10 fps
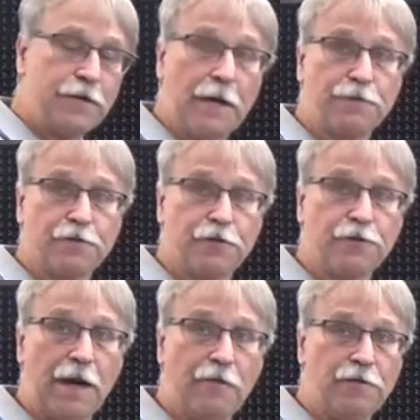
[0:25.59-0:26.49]

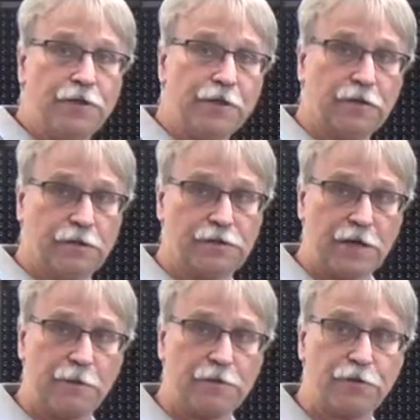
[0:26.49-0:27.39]
details.
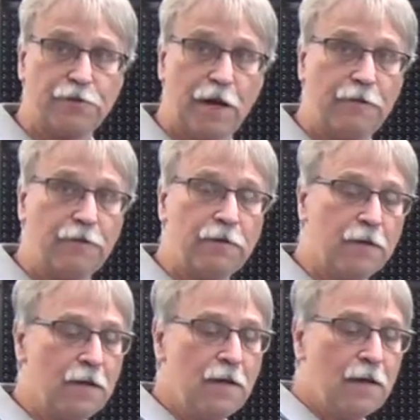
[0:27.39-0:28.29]
Remove the
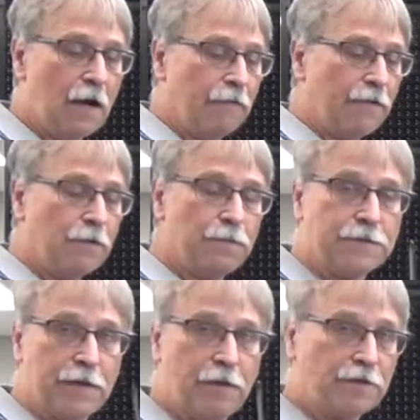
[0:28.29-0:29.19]
modules in
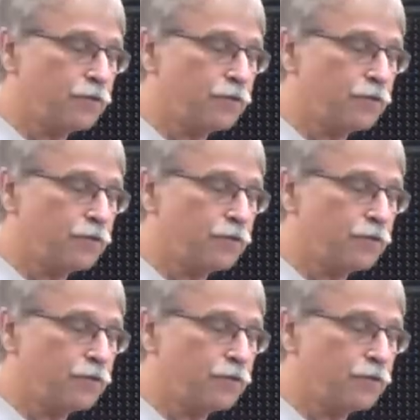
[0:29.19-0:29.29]
front of the